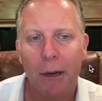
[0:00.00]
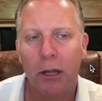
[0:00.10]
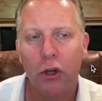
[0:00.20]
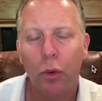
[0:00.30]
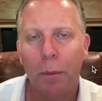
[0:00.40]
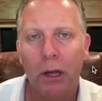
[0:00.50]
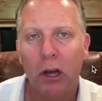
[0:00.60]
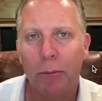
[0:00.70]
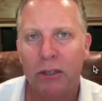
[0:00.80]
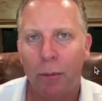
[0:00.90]
that you will
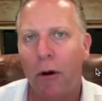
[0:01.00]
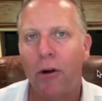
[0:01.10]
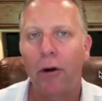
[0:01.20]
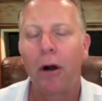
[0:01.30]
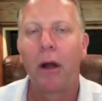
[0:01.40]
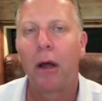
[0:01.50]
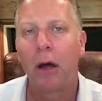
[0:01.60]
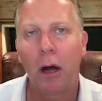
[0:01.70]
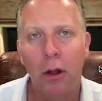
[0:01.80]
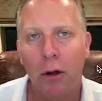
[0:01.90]
become smarter
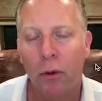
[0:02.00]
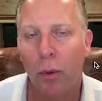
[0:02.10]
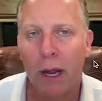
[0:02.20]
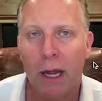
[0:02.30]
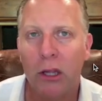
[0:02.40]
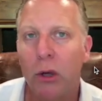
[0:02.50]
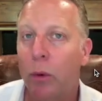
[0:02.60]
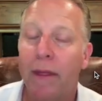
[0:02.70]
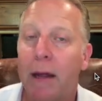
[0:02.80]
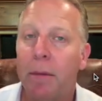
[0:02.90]
along the way. You
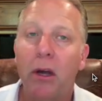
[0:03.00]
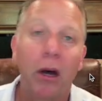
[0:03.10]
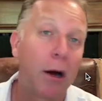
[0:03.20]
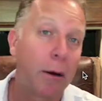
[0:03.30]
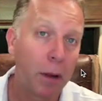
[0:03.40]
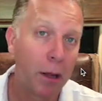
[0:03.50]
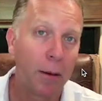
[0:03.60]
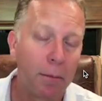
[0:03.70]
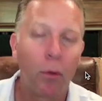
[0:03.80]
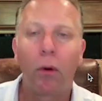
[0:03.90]
will then become
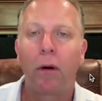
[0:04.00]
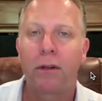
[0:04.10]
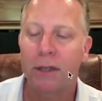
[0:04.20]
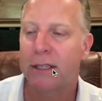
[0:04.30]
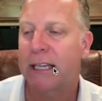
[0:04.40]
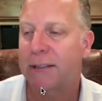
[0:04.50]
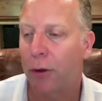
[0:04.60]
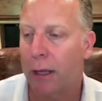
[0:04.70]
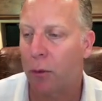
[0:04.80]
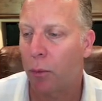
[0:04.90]
more
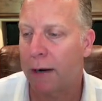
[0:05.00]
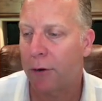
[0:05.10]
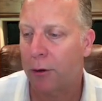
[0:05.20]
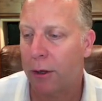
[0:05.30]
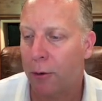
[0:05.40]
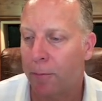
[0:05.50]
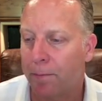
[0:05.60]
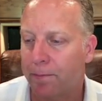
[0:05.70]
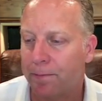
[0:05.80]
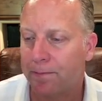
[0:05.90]
successful in whatever you do.
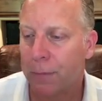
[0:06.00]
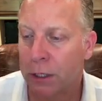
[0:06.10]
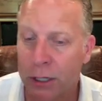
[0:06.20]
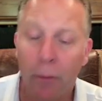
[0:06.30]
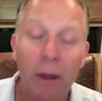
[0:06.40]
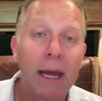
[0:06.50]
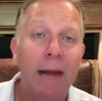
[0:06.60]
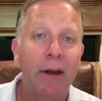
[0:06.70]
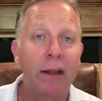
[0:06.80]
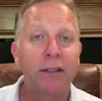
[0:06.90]
So,
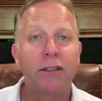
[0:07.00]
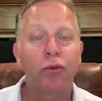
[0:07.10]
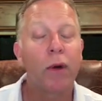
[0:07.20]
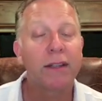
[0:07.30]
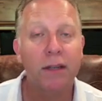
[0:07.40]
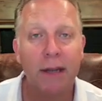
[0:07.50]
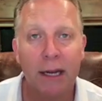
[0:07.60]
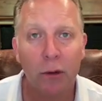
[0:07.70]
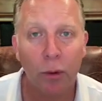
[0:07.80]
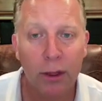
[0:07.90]
if any of this has
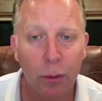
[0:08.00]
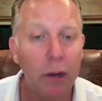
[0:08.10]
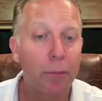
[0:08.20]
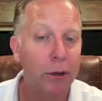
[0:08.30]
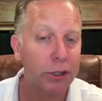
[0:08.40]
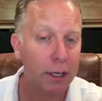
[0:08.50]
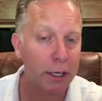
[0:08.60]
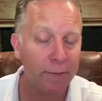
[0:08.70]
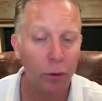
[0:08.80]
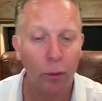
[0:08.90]
resonated with you, I'd
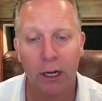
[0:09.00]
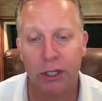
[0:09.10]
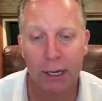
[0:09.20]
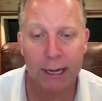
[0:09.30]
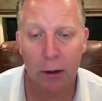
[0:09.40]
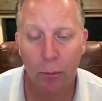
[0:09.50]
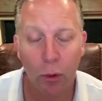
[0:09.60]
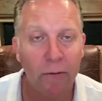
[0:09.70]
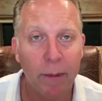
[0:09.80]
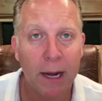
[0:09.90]
appreciate it if you want to check out
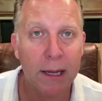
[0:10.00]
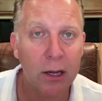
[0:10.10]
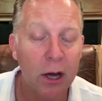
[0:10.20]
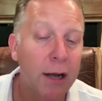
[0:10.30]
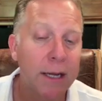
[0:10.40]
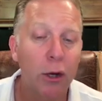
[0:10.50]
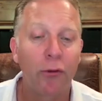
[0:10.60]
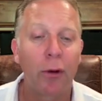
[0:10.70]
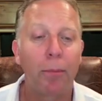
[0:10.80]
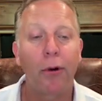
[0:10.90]
more of my content
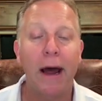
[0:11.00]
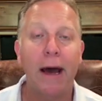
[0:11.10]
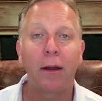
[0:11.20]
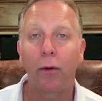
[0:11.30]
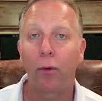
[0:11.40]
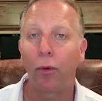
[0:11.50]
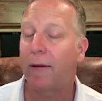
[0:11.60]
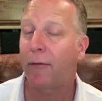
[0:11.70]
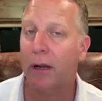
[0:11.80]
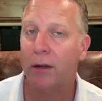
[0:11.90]
over at
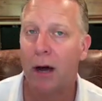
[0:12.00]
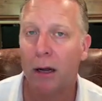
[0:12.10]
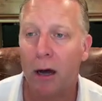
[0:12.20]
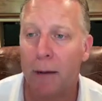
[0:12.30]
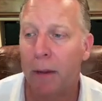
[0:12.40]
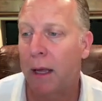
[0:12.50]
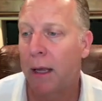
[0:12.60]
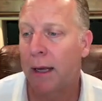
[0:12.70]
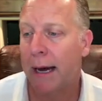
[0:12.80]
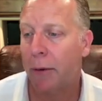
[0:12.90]
bradrevering.com.
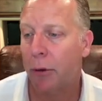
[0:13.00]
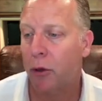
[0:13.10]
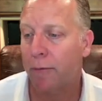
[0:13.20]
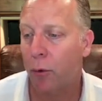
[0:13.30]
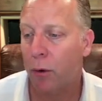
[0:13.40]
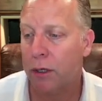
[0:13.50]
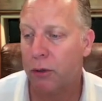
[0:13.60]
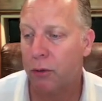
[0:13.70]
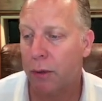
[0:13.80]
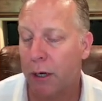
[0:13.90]
I would look forward
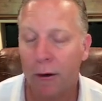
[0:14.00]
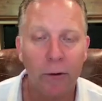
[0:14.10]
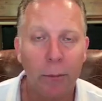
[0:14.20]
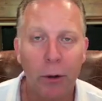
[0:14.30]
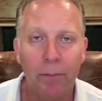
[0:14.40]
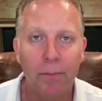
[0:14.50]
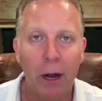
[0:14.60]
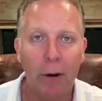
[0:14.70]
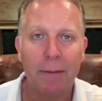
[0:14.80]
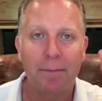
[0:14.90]
to hearing from you.
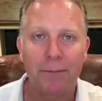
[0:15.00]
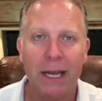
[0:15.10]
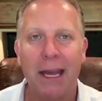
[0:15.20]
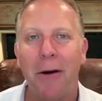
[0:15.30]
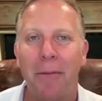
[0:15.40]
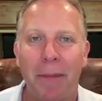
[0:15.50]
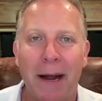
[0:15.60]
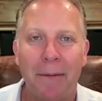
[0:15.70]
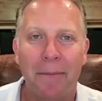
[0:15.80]
All right, take care. Bye.